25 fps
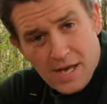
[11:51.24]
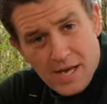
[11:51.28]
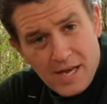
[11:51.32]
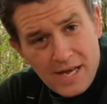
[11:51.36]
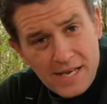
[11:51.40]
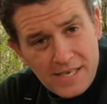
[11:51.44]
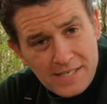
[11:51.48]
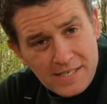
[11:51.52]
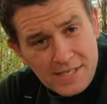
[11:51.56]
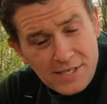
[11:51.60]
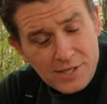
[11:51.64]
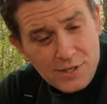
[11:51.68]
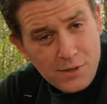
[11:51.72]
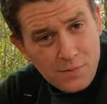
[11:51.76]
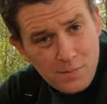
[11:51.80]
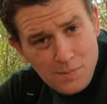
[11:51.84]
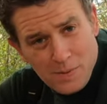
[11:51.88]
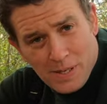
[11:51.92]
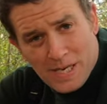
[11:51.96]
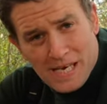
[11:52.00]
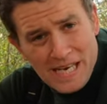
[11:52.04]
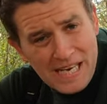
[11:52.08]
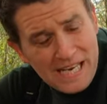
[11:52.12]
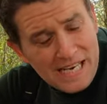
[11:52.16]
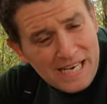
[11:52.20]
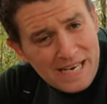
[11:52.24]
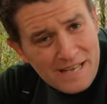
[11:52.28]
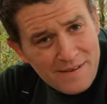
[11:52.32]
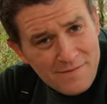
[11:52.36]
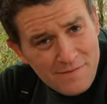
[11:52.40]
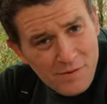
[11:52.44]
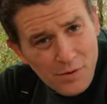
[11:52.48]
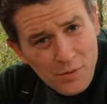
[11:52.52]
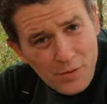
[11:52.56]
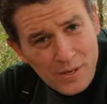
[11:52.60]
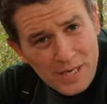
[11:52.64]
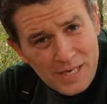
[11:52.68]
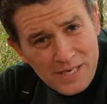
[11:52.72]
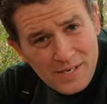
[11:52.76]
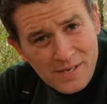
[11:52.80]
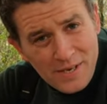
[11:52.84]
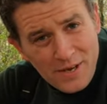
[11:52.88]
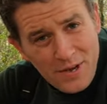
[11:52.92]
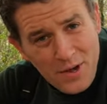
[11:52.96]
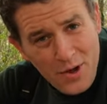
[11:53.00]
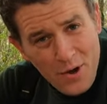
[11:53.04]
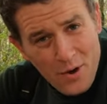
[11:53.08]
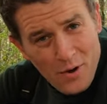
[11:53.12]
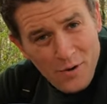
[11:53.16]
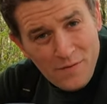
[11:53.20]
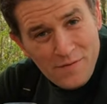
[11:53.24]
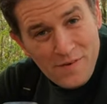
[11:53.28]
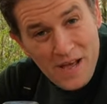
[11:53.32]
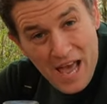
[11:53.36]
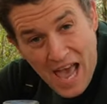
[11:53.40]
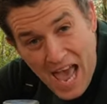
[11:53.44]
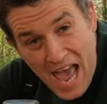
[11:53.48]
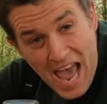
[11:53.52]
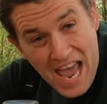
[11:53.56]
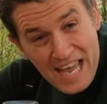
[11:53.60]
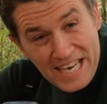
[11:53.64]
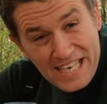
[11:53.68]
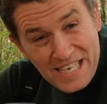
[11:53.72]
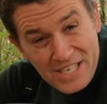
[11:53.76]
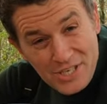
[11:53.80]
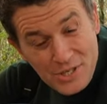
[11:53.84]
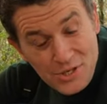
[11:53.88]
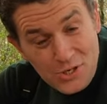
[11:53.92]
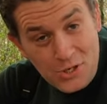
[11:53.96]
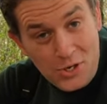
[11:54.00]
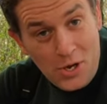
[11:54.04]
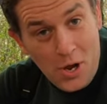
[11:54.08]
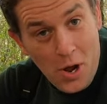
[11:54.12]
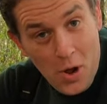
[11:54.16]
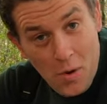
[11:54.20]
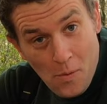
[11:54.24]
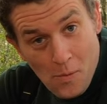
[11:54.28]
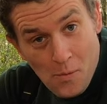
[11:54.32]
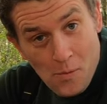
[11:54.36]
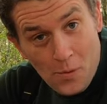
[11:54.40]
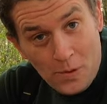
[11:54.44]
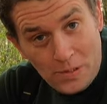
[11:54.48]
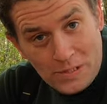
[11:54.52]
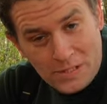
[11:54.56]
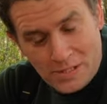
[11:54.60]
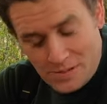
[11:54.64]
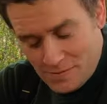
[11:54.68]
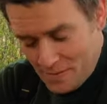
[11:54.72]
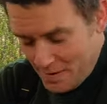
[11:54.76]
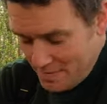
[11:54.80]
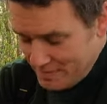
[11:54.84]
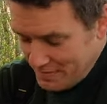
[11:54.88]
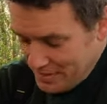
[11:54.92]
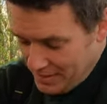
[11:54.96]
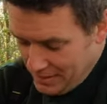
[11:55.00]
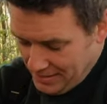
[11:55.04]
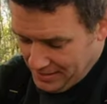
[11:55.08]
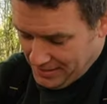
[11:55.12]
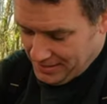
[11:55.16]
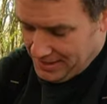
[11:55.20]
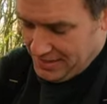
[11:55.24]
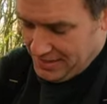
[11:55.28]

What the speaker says: this is completely void of any sugar whatsoever.